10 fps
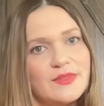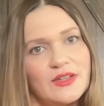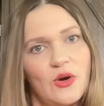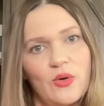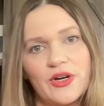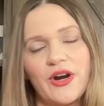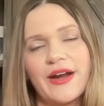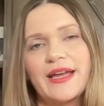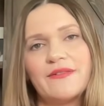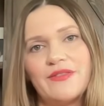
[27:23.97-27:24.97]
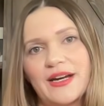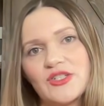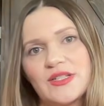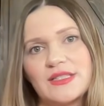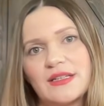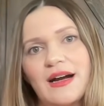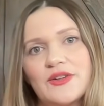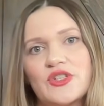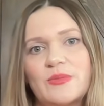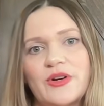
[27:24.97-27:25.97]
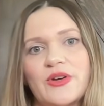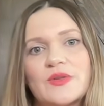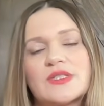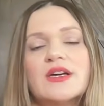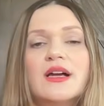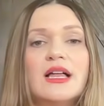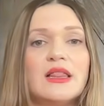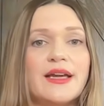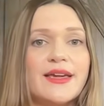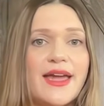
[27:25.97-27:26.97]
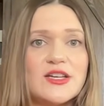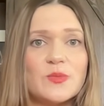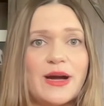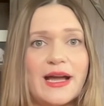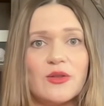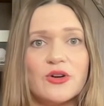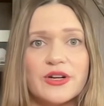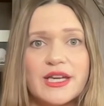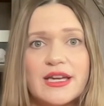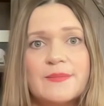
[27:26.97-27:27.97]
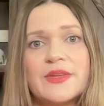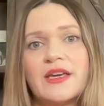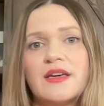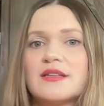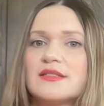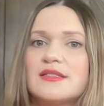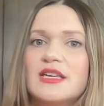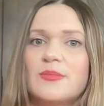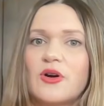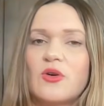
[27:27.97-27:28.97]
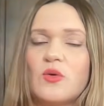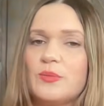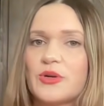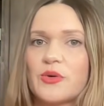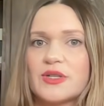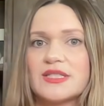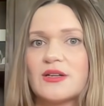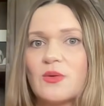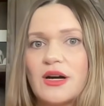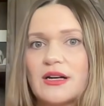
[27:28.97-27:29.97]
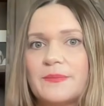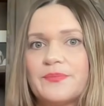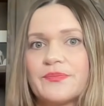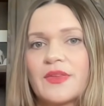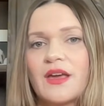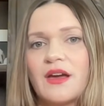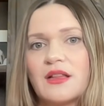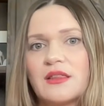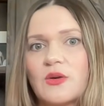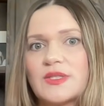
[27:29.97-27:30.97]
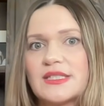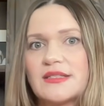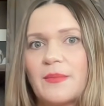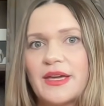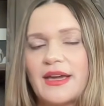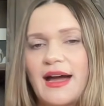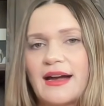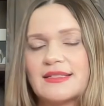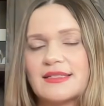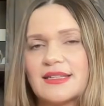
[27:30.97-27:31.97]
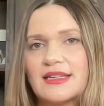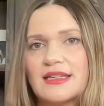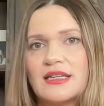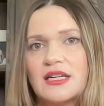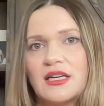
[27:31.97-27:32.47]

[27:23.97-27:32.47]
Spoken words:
co occurring infections in Hashimoto's like H. pylori, SIBO, protozoa, low stomach acid.